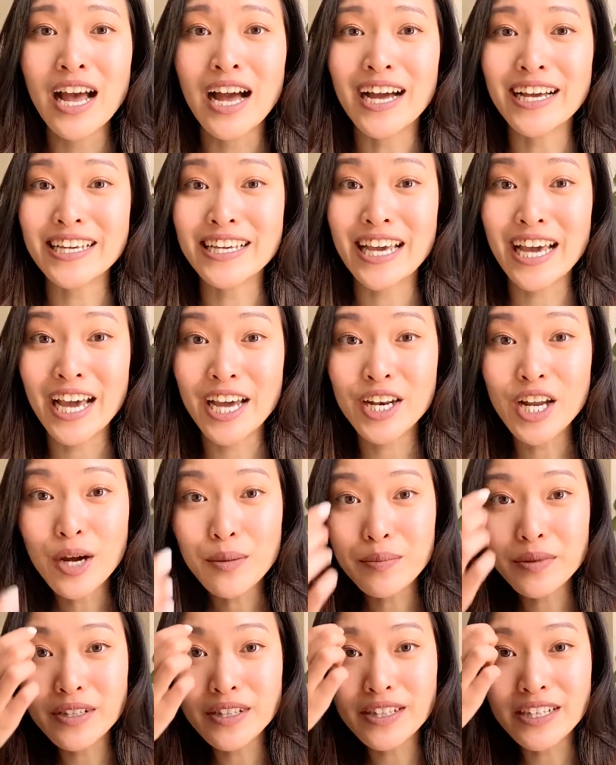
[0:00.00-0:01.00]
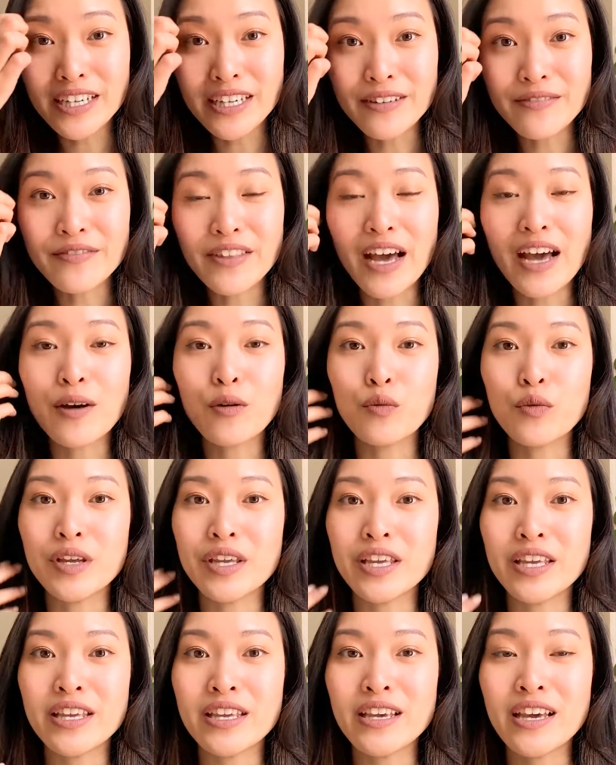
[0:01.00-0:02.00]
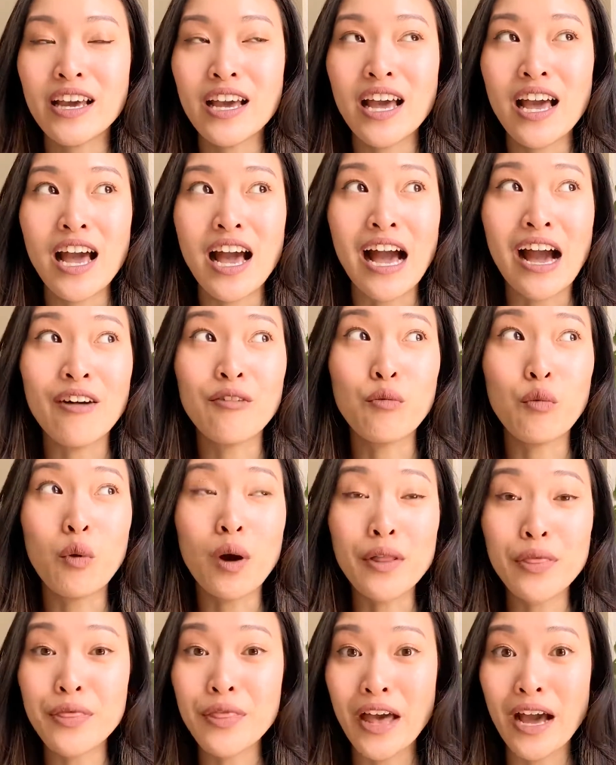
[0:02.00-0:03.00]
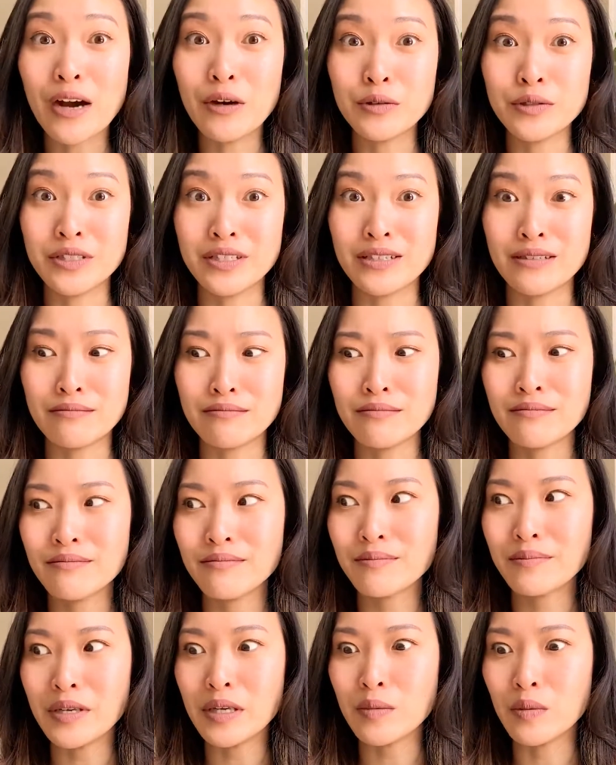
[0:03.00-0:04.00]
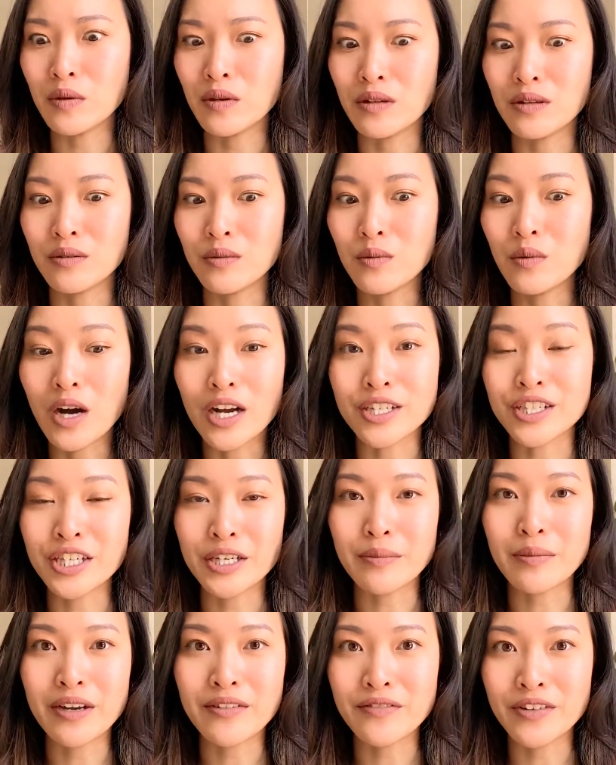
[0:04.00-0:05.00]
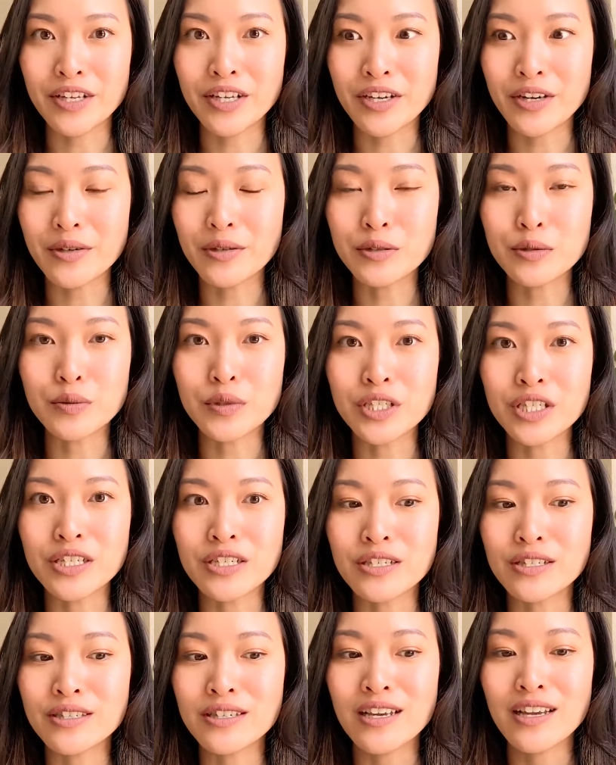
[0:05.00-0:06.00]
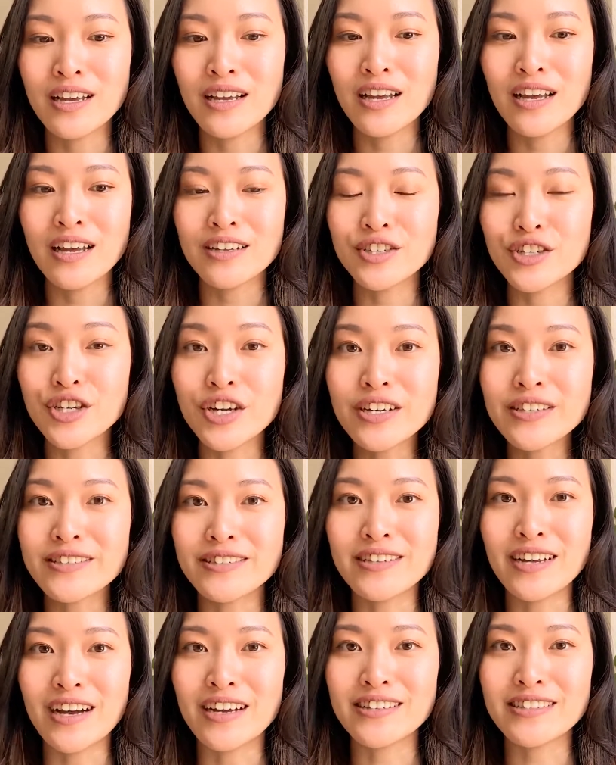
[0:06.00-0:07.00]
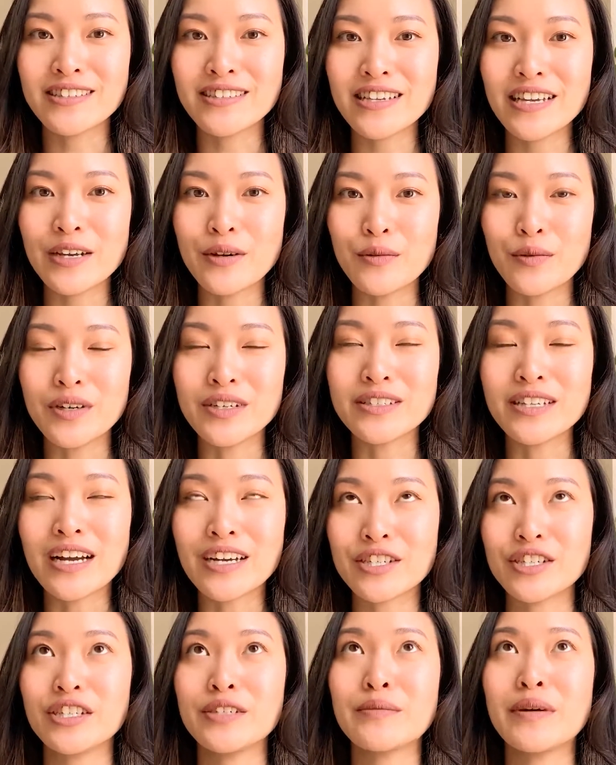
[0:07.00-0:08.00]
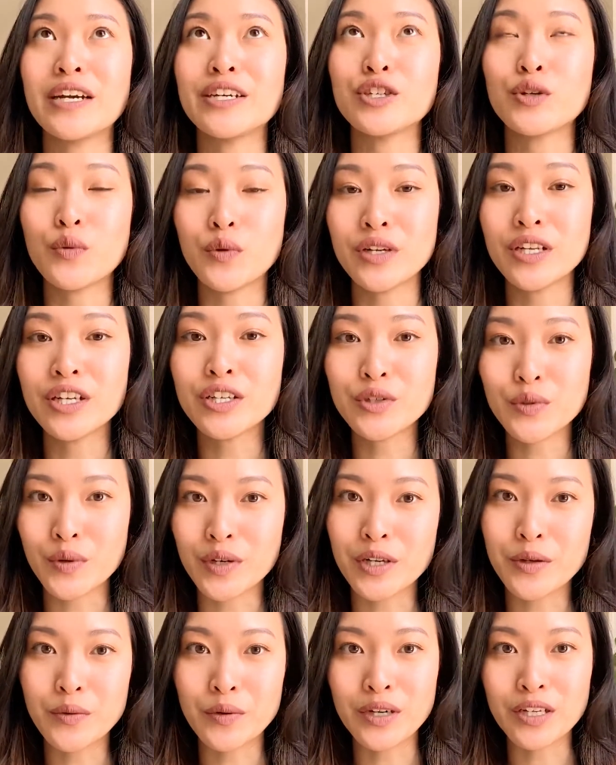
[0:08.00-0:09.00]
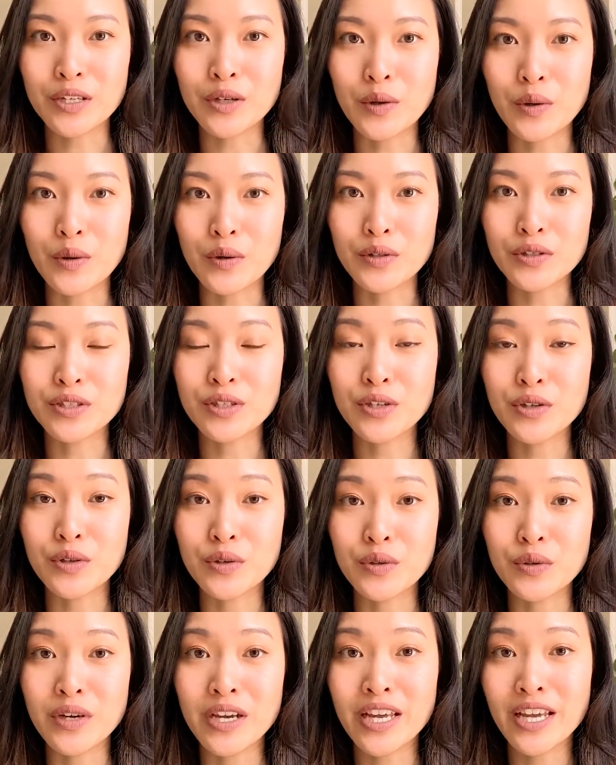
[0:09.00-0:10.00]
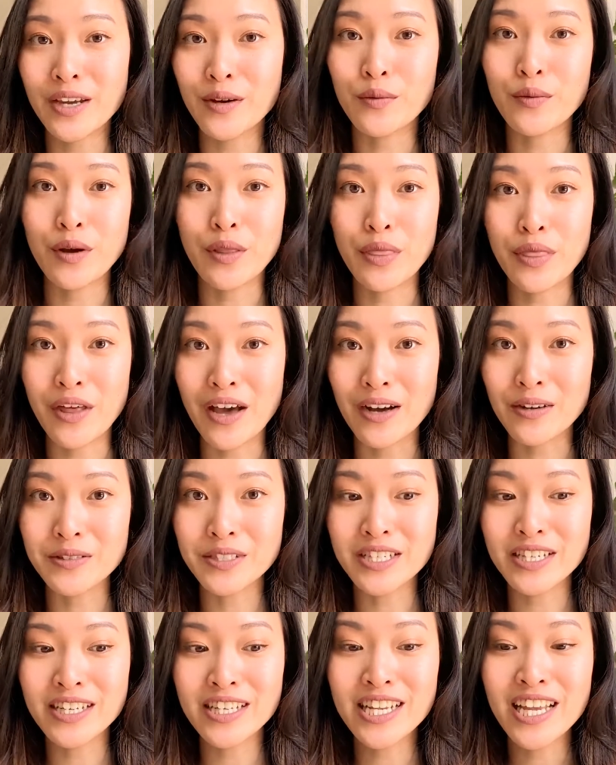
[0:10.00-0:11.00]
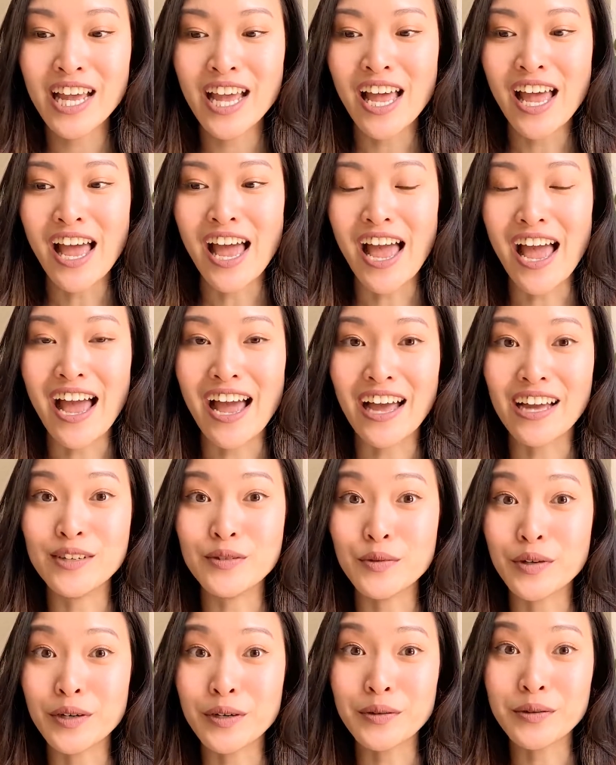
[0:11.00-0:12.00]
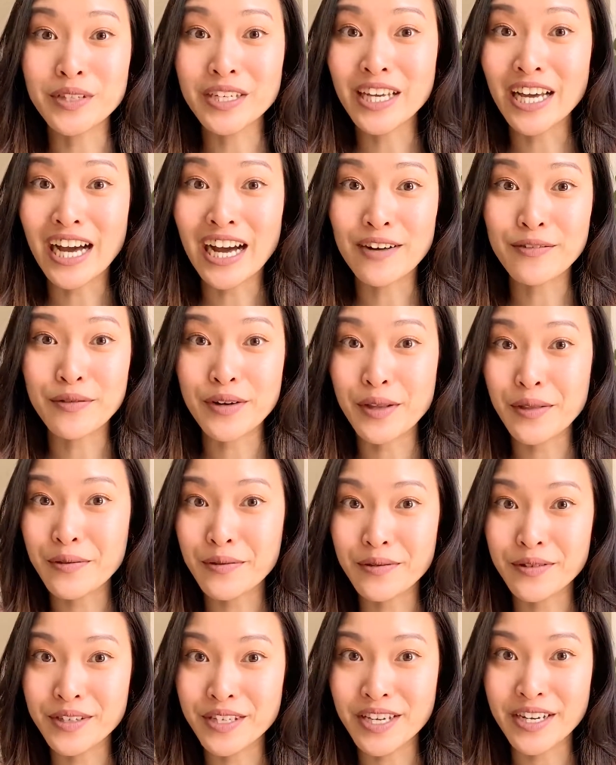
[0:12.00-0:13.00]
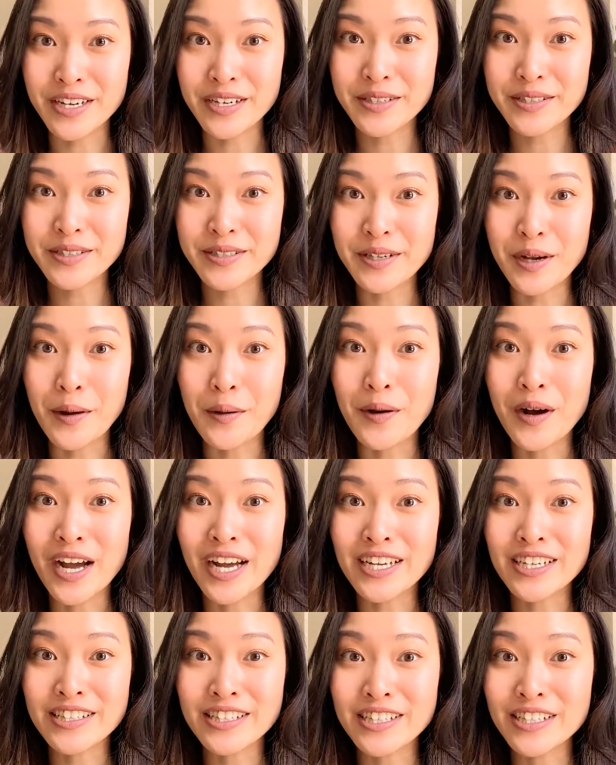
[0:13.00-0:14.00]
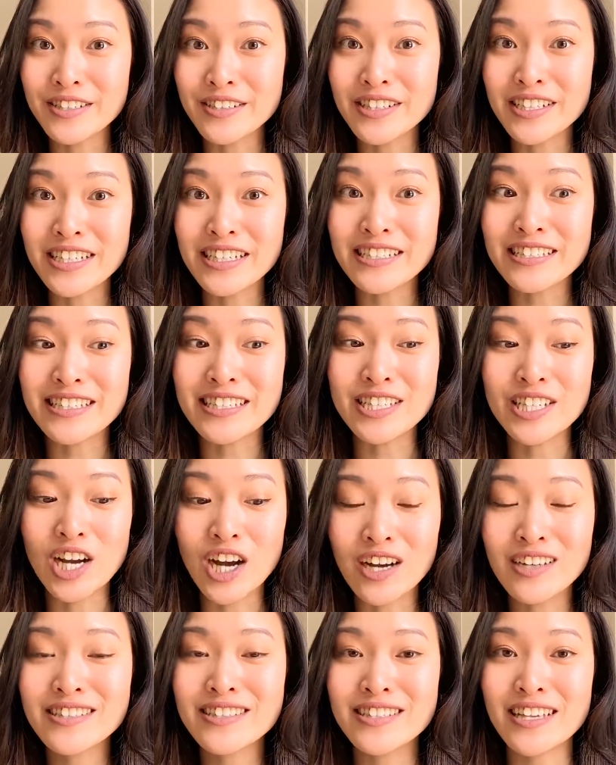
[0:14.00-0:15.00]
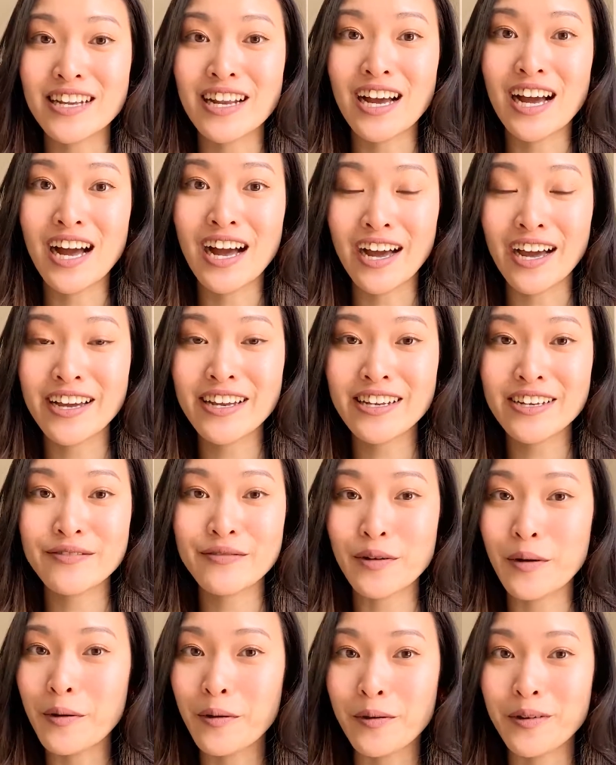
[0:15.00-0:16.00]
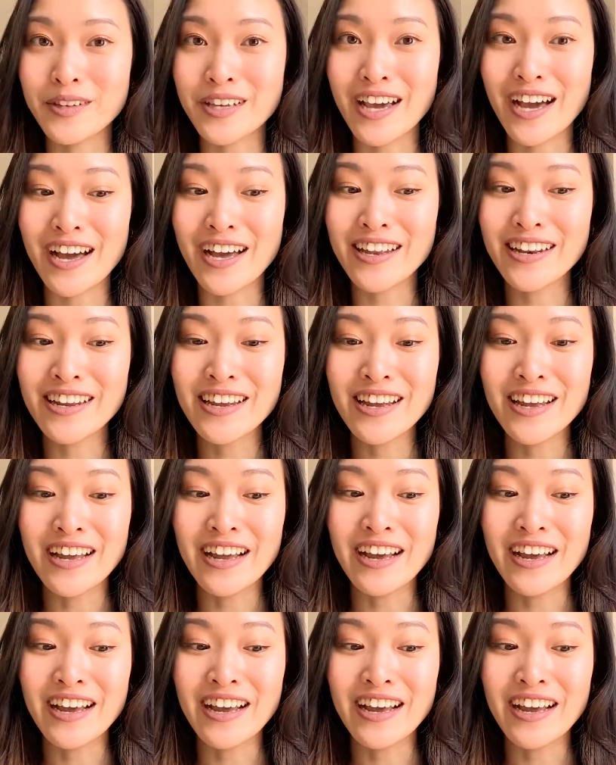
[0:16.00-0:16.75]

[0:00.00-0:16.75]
I cannot believe that we have 1,000 people watching my videos, which is just nuts. It was actually my 2021 goal to hit 1,000 and we're only halfway through the year. So I clearly did not set a high enough goal yet.